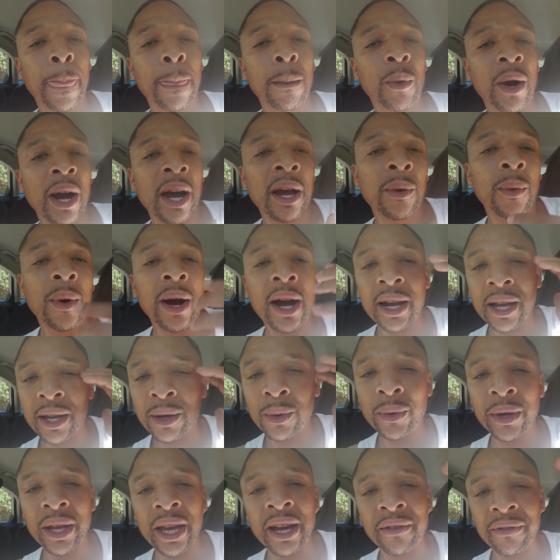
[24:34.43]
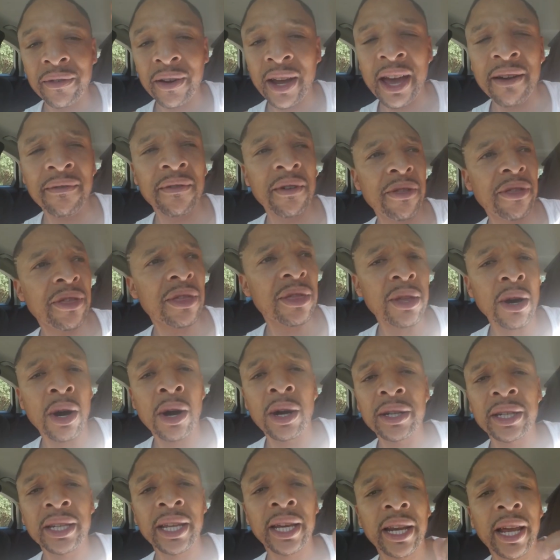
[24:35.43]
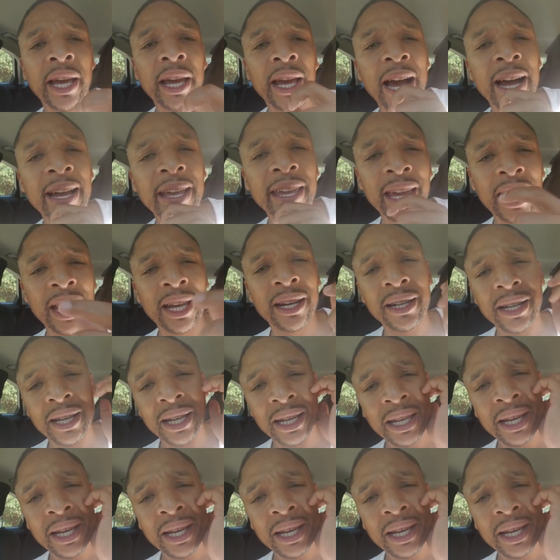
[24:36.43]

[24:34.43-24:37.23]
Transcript: Why could we ever have a thought that, hey, I can't,